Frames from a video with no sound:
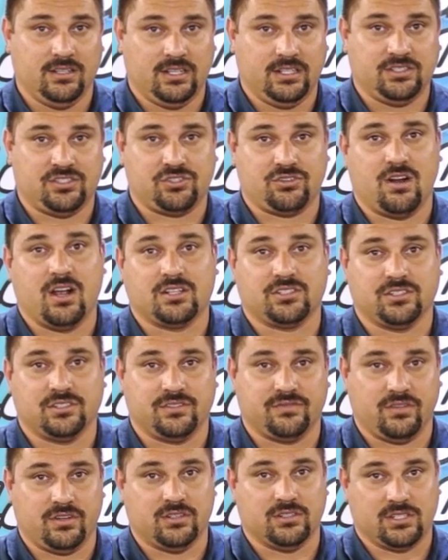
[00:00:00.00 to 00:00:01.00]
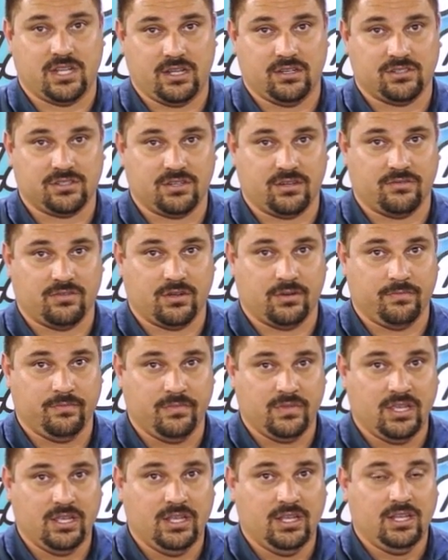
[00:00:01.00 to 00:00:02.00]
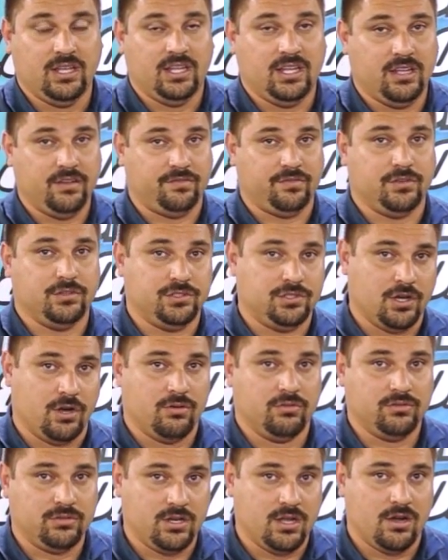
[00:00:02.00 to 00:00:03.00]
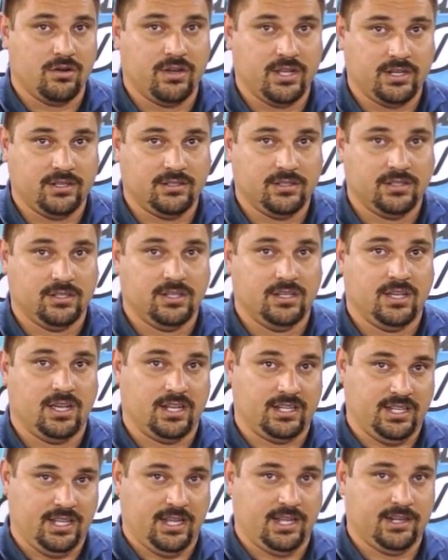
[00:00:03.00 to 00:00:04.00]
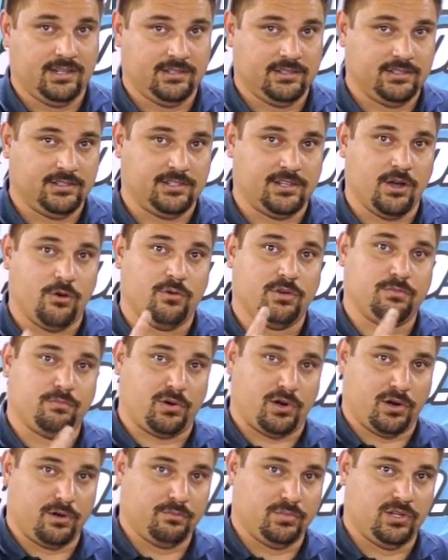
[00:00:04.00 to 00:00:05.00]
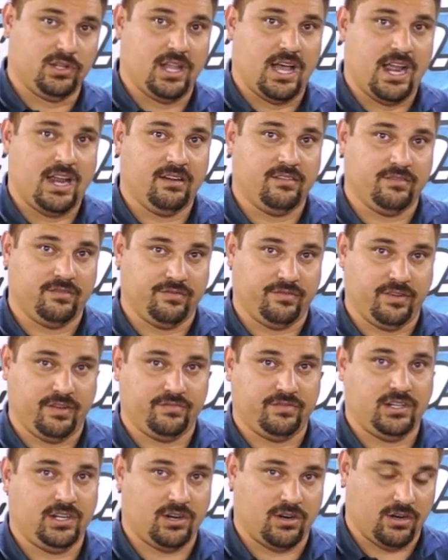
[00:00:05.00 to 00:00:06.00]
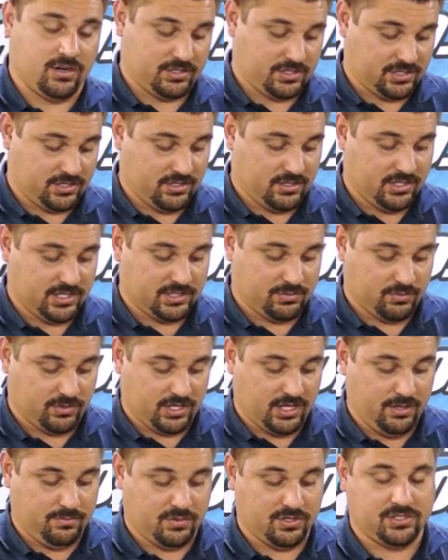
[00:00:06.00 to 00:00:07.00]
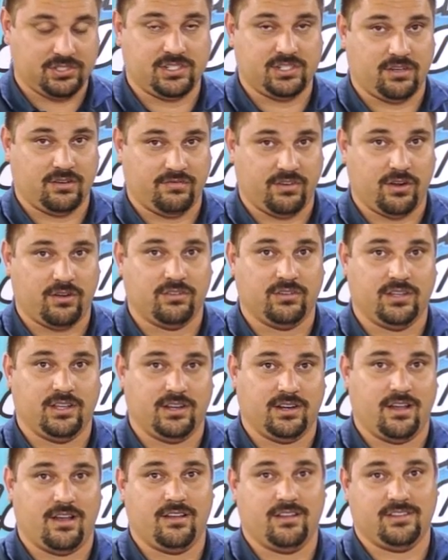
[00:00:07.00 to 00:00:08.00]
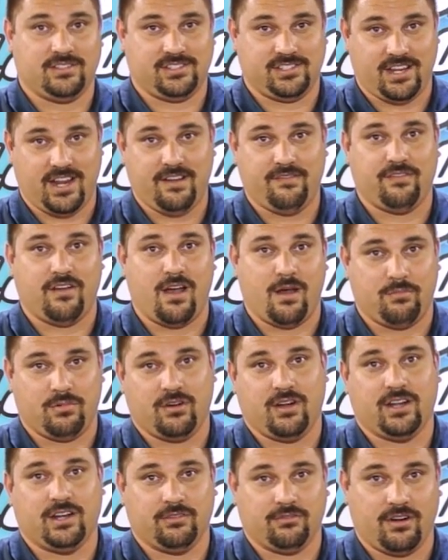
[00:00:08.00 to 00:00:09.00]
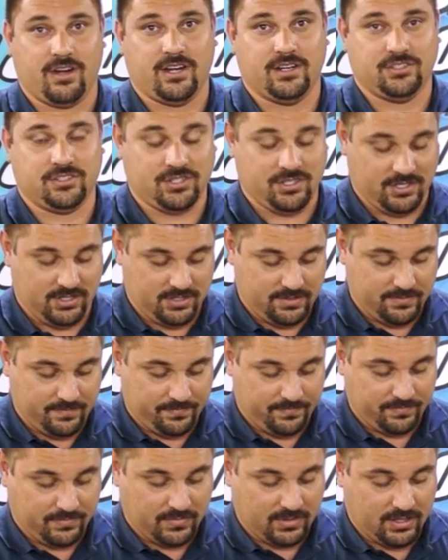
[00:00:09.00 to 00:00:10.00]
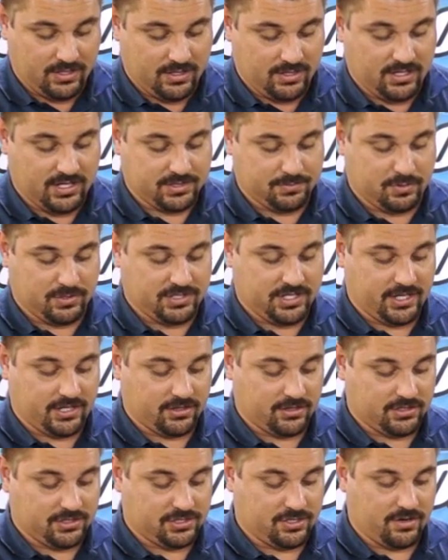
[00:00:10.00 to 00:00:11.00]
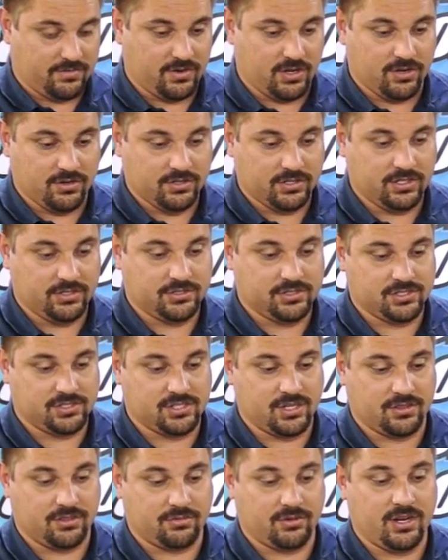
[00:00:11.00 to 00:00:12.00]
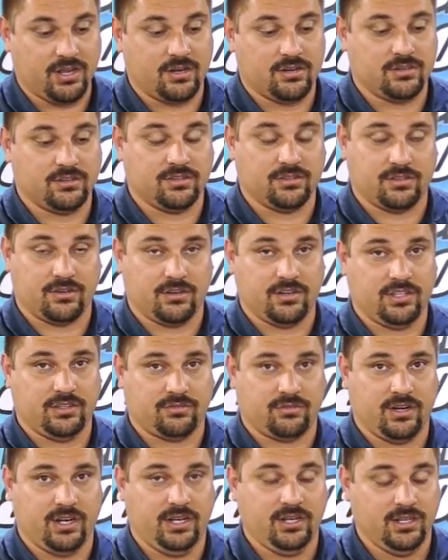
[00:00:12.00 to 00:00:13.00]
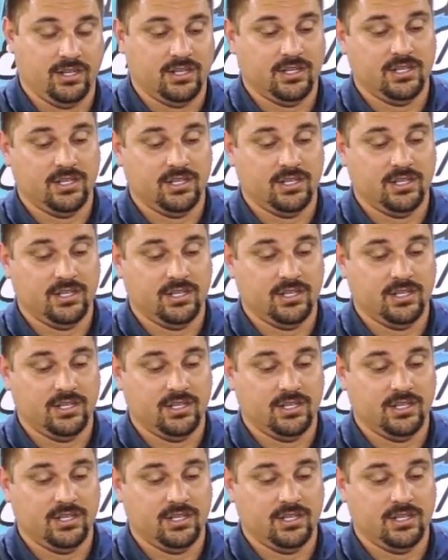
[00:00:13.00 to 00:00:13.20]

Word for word: the instructions for your tail servo. If you don't know it, again, go with purple light 50 hertz. This will keep your servo at a safe operating range. This particular servo uses a 333,